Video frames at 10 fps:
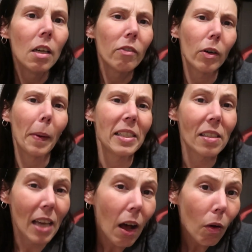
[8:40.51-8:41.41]
for
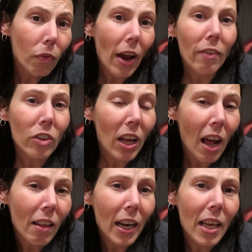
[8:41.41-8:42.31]
myself after the
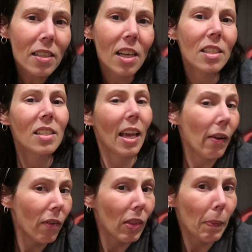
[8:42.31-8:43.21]
holidays because it's like
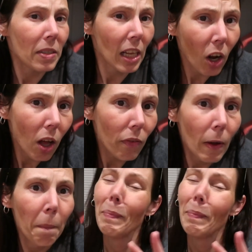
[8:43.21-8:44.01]
50% off.